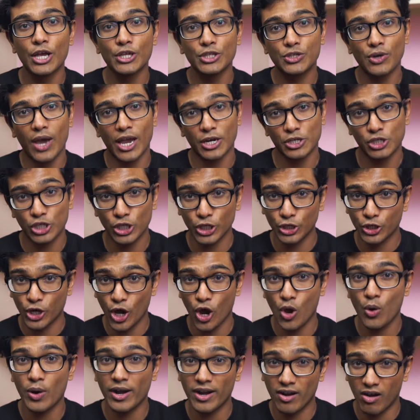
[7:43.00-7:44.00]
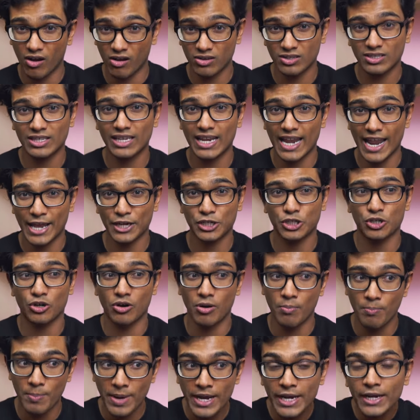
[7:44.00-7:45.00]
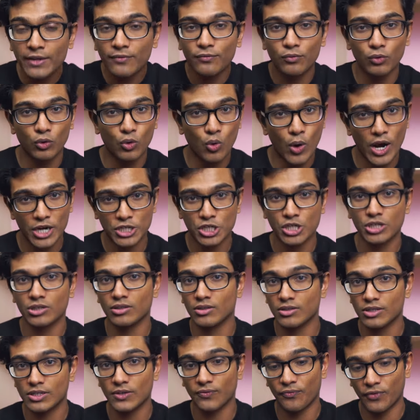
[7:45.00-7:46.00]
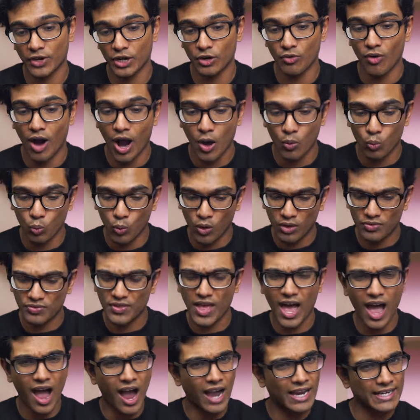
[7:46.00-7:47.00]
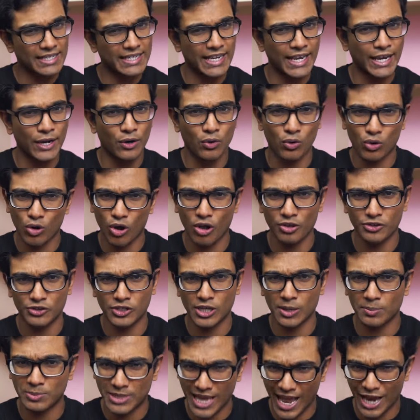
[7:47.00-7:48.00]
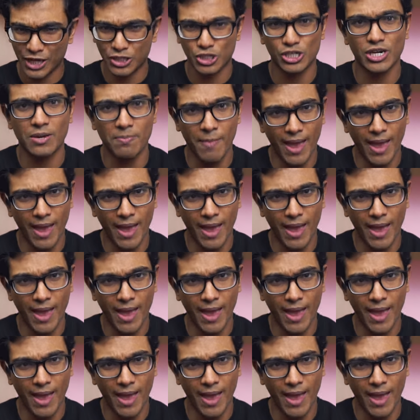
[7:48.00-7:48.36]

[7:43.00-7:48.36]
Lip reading: to actually go and ask the lecturer a meaningful question to figure out what that idea or concept actually